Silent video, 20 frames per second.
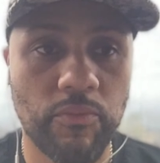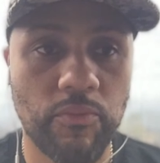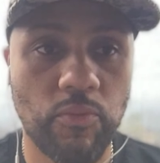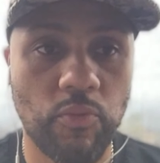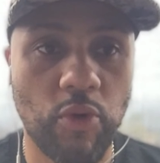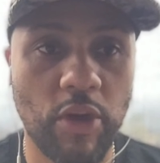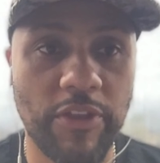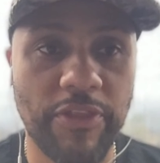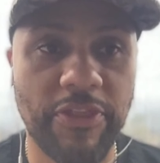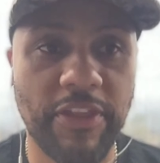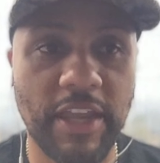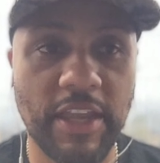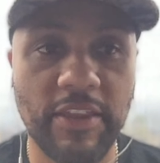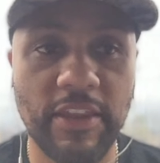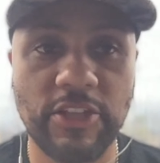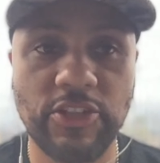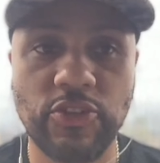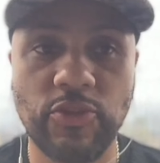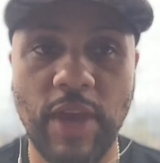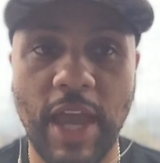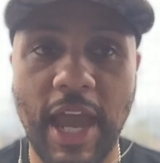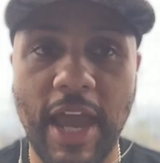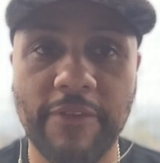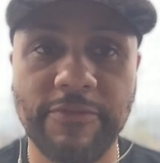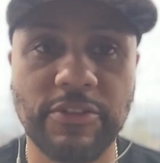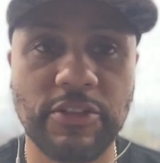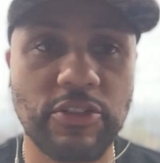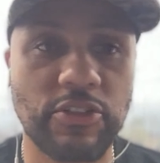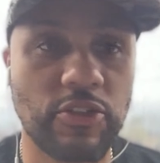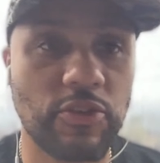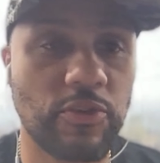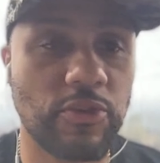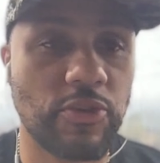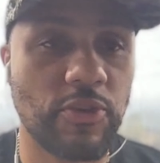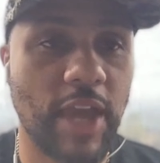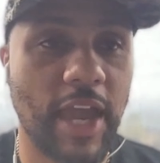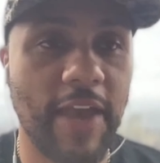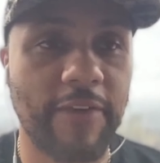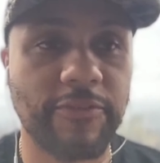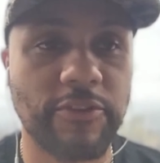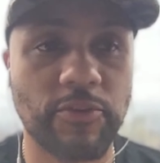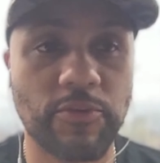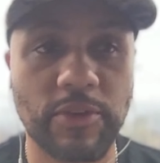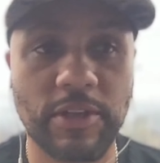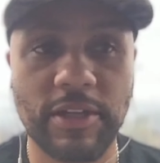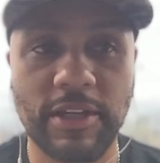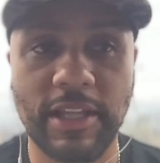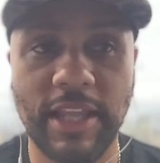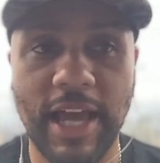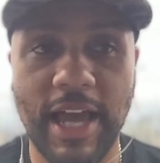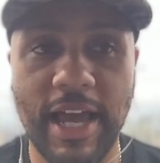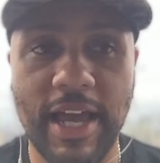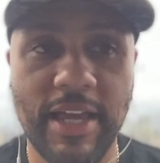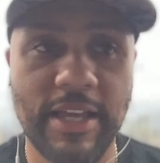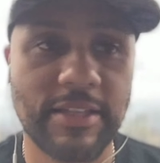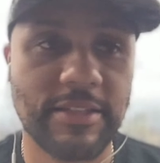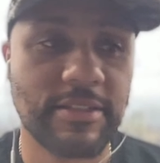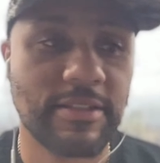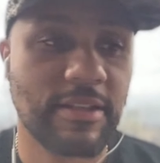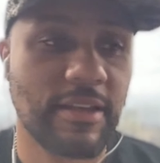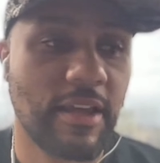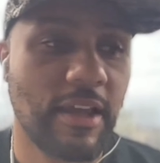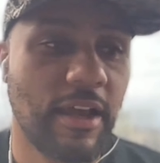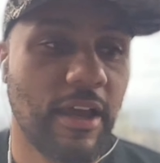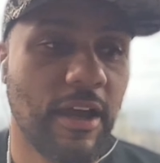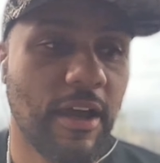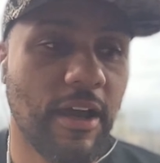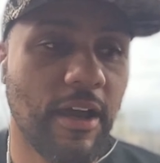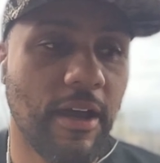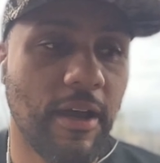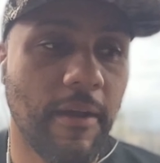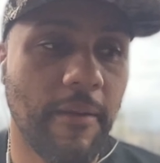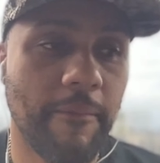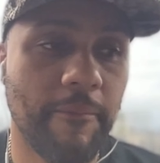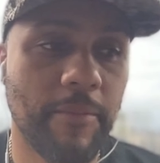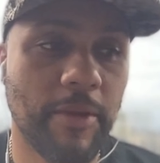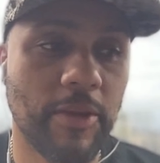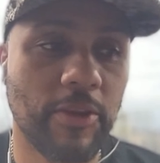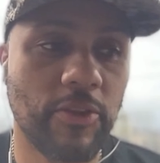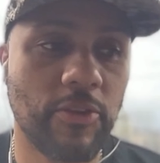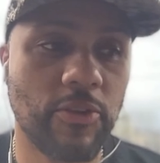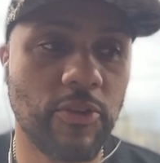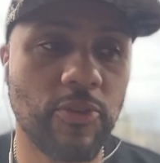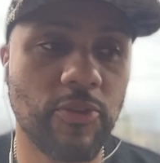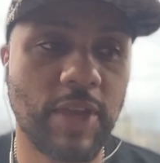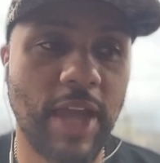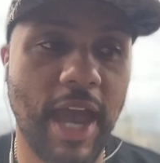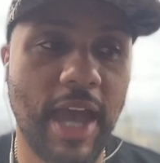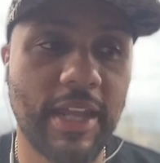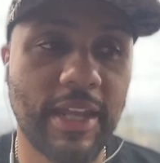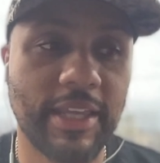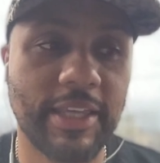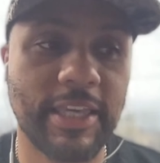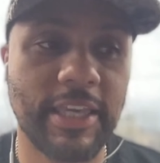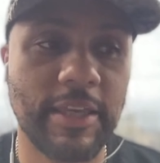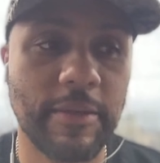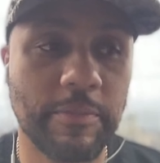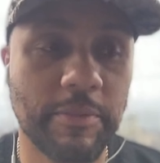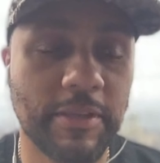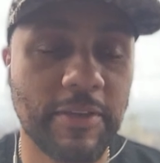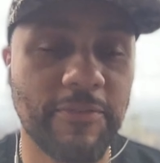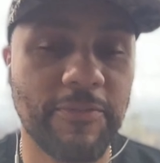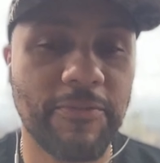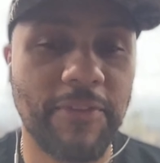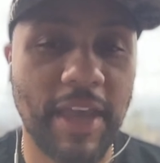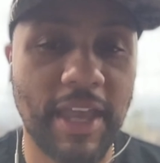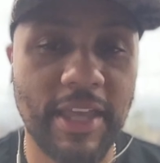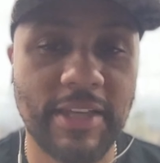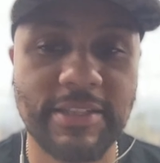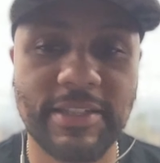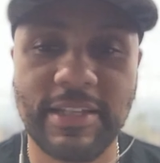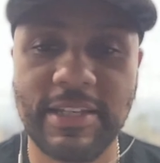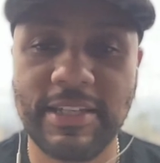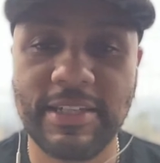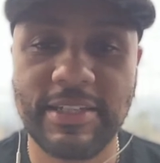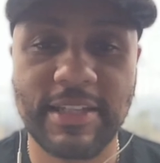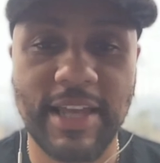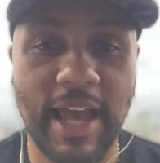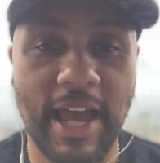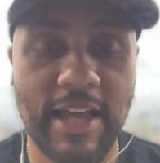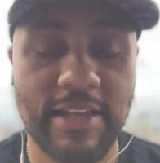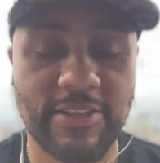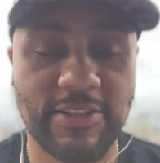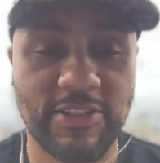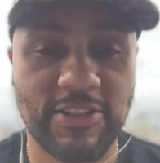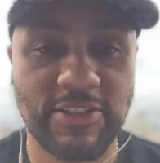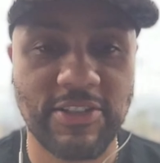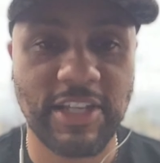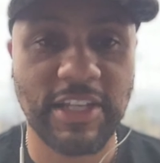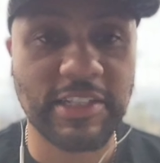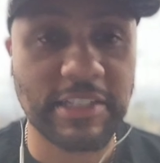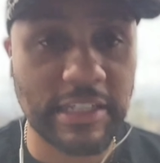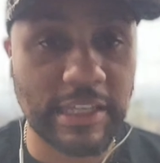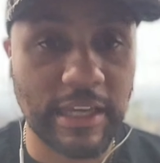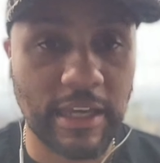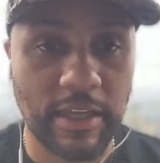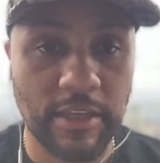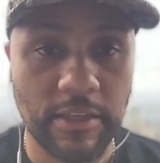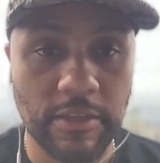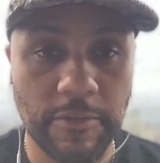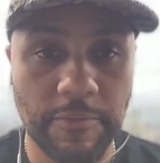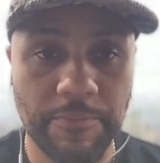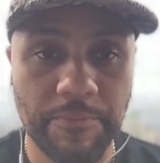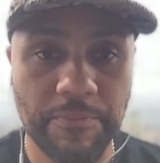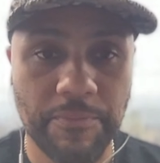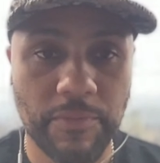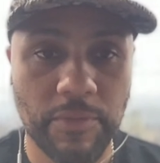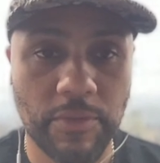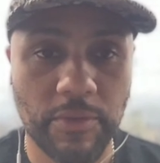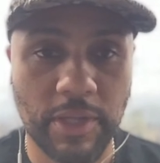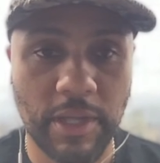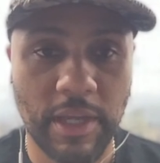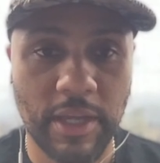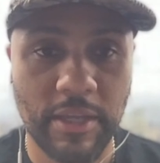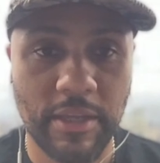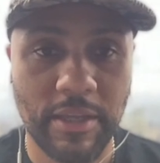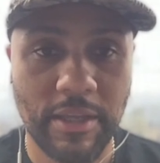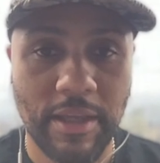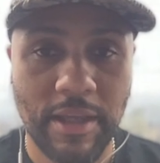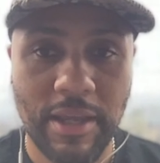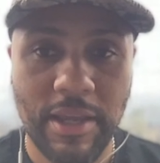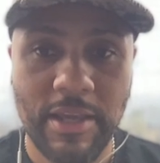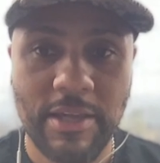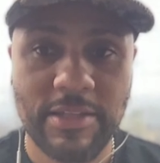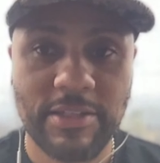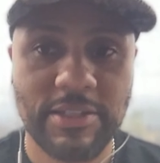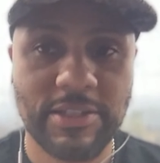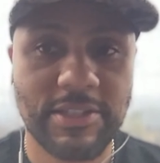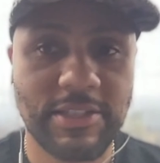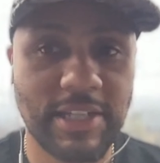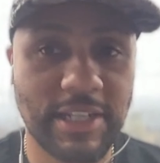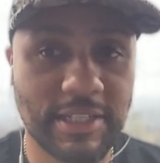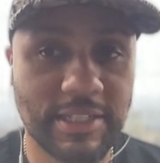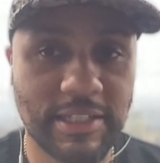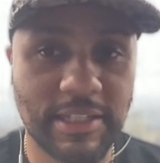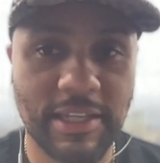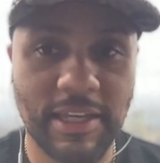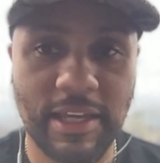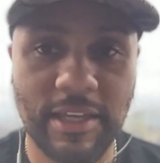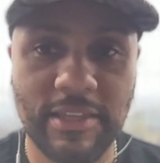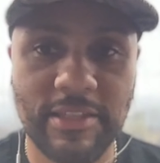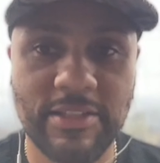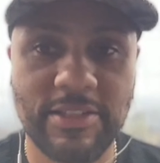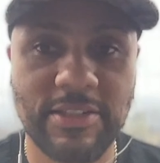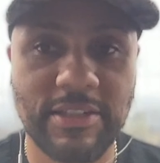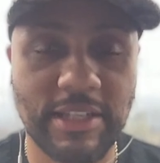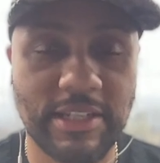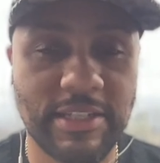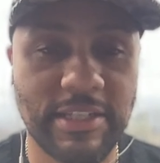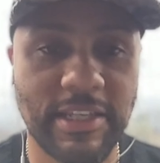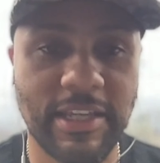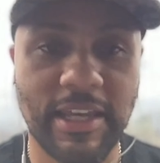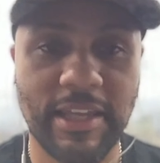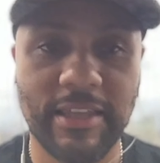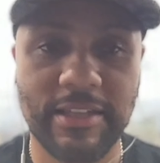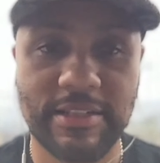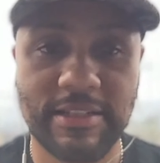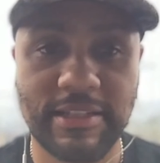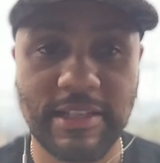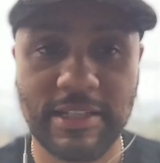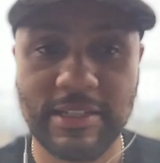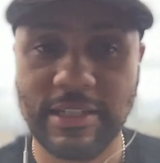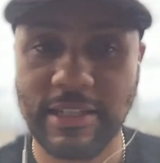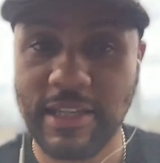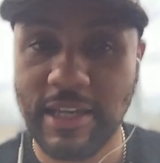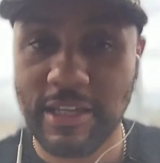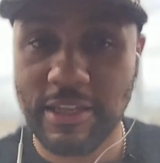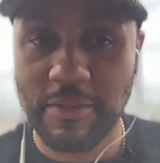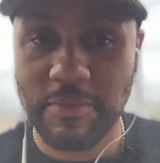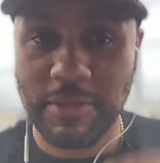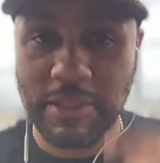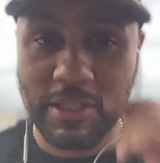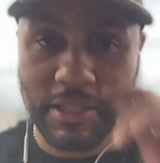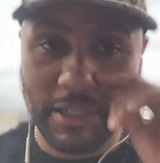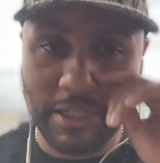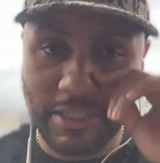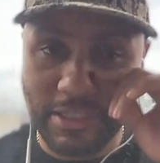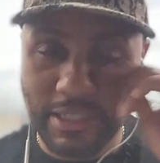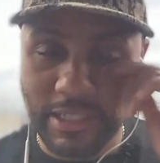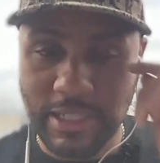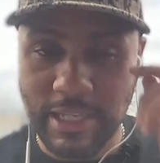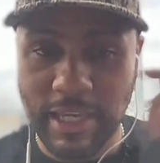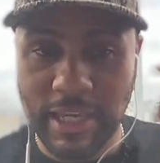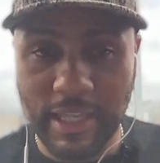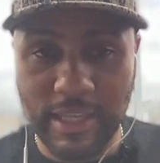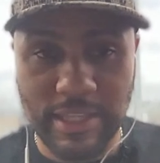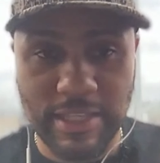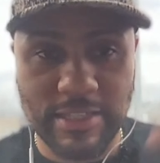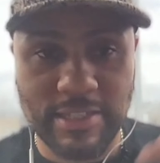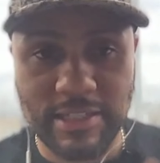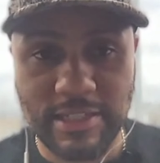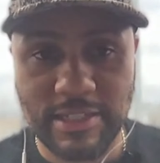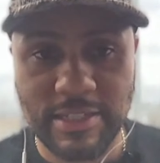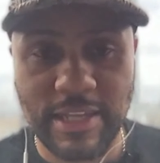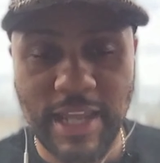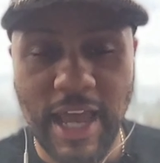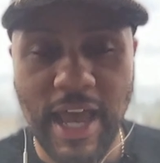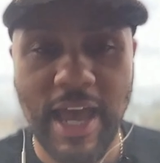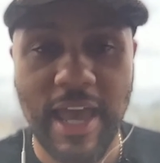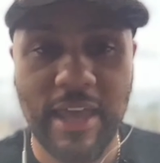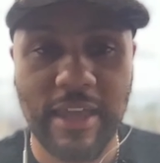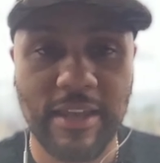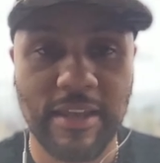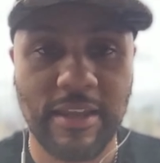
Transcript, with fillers: one thing that you have to do, you have to realize, um, you you got to keep conveying to these guys to stick together, okay? Stick together, stick together, stick together. Because again, this is not,